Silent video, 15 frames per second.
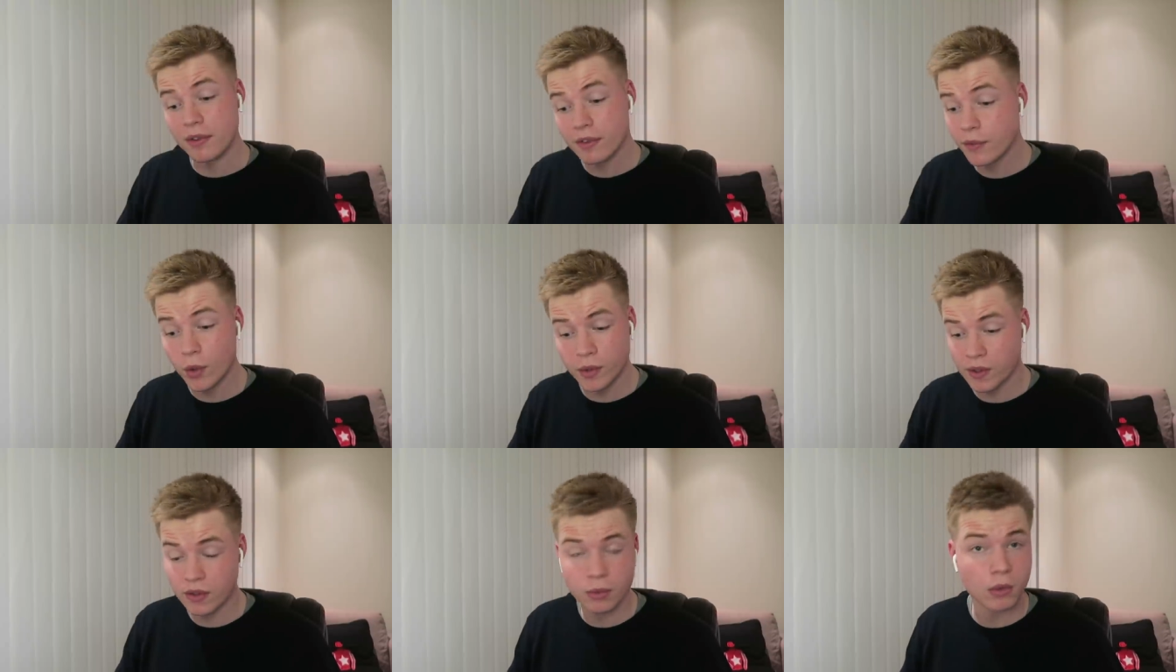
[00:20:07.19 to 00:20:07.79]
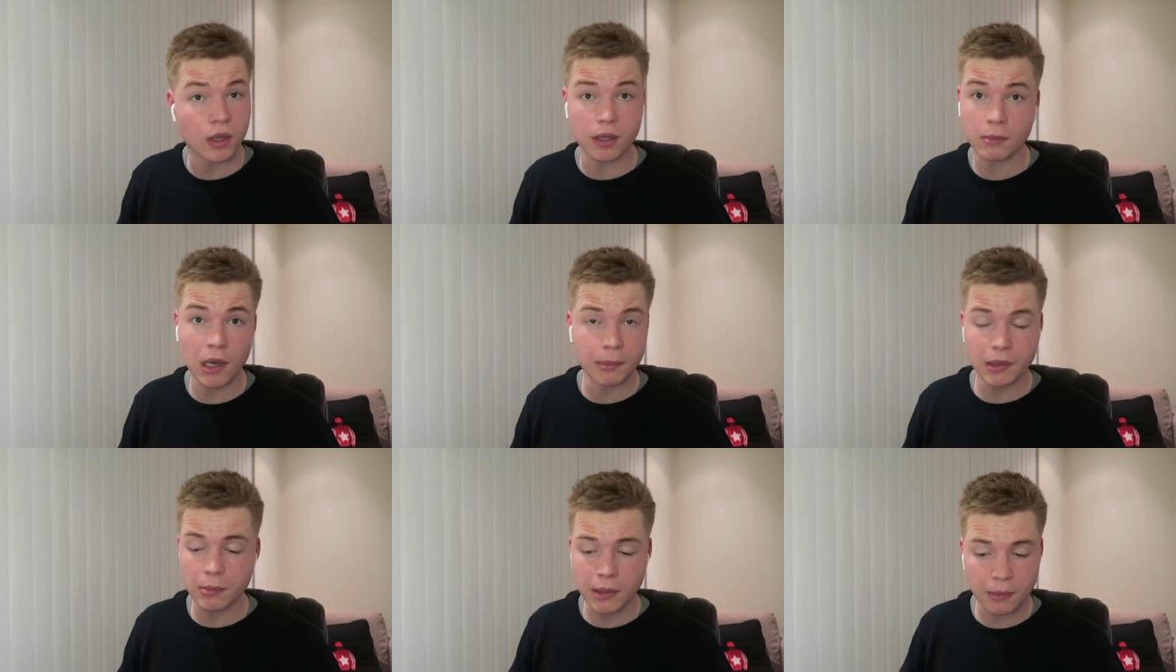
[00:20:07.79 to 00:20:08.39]
If he's 40 to 1, it
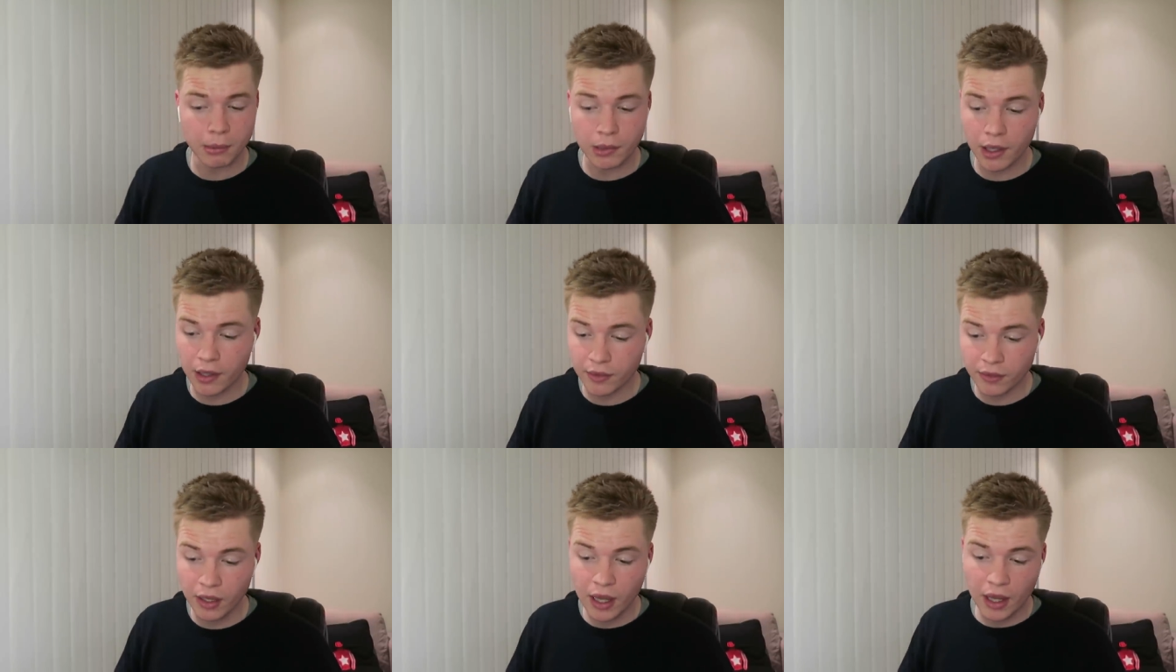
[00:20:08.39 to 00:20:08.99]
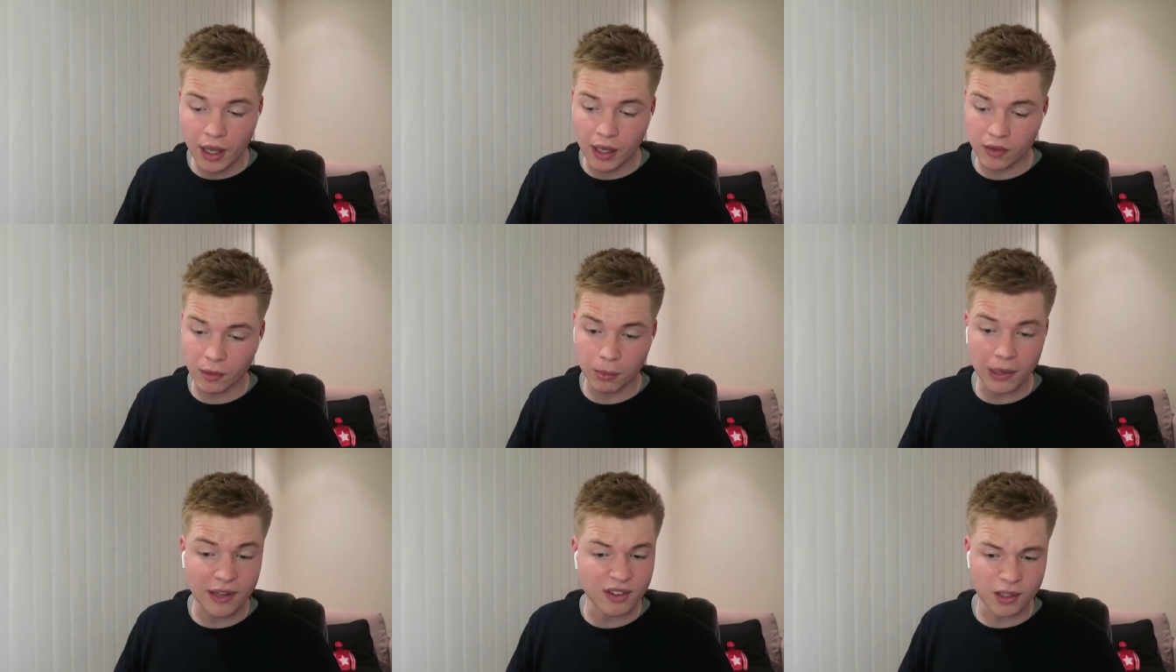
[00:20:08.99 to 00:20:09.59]
might be a big price uh,
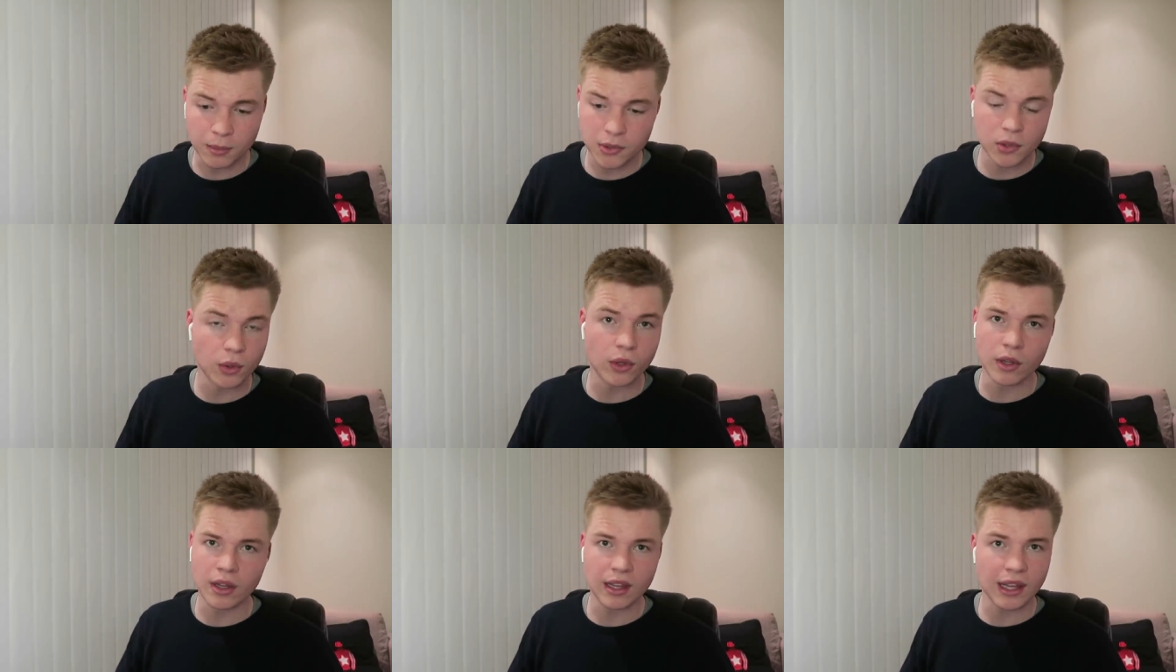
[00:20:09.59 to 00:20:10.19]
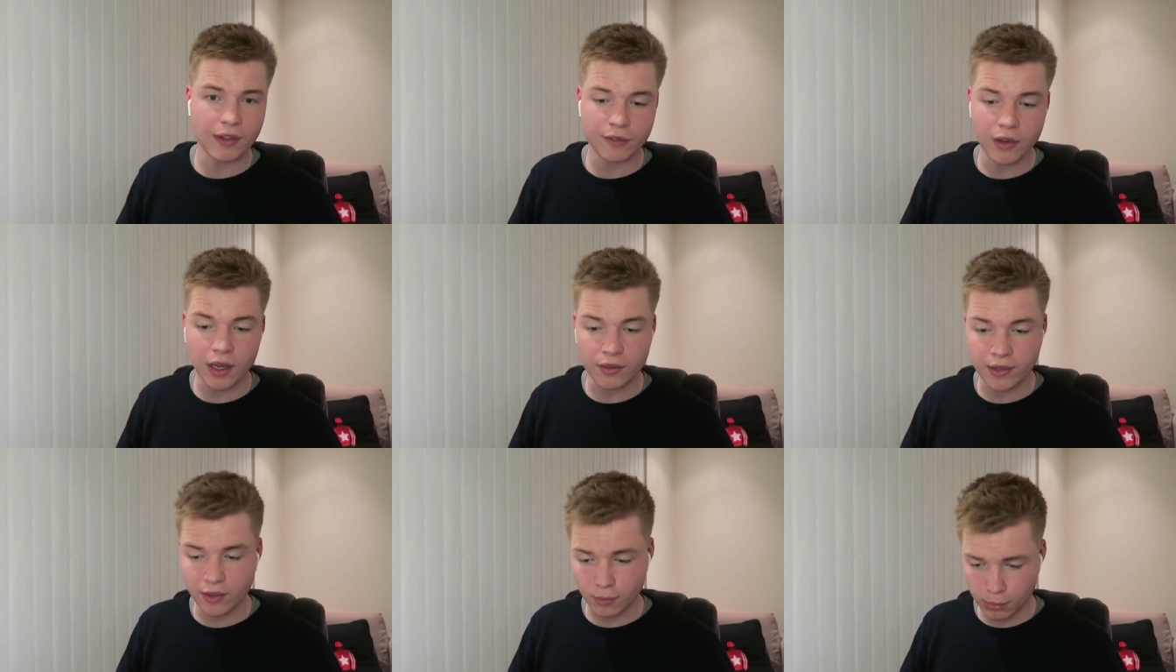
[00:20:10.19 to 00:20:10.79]
to place, and I'm sure you can get
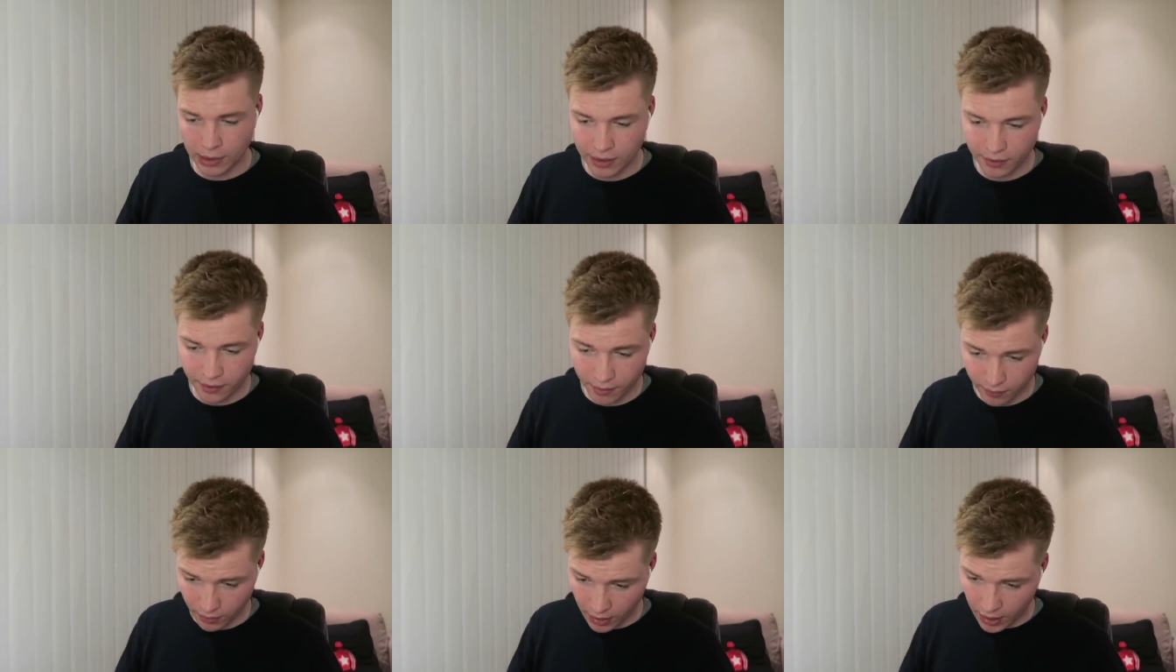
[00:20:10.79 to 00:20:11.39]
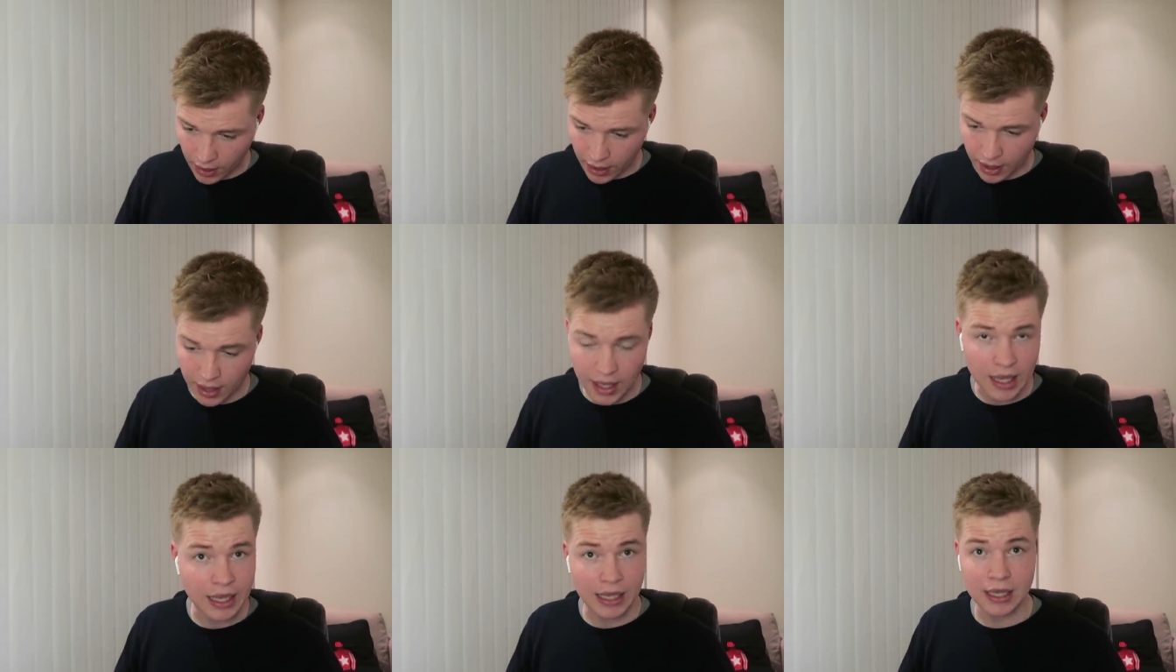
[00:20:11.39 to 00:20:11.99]
five, six places uh,
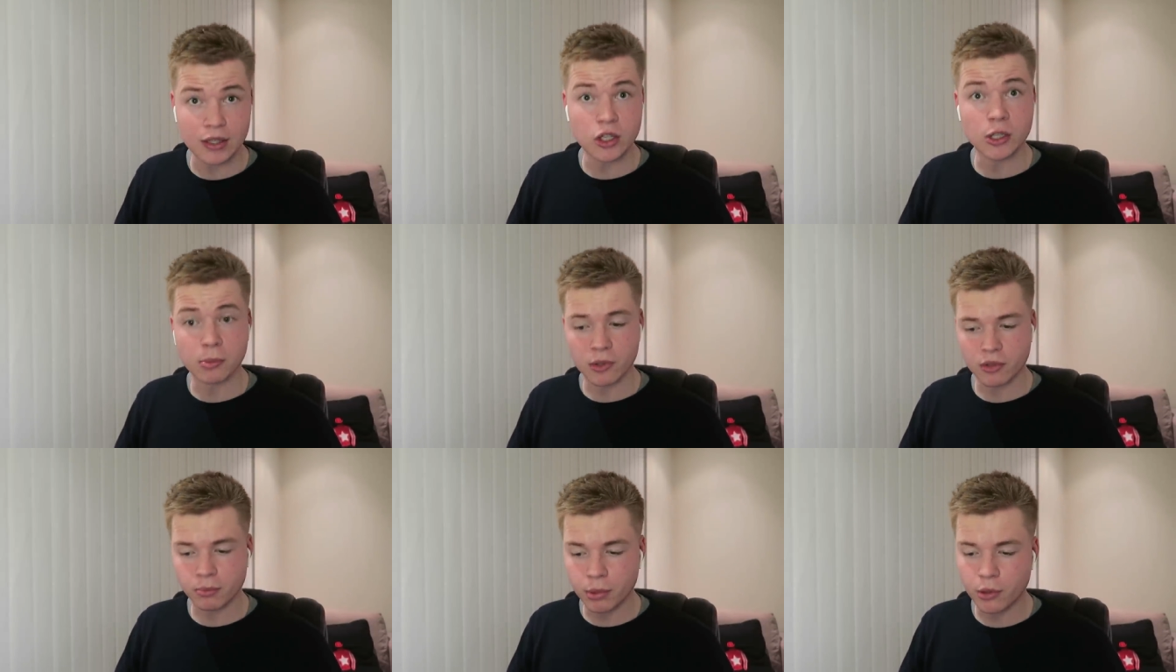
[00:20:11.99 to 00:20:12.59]
at numerous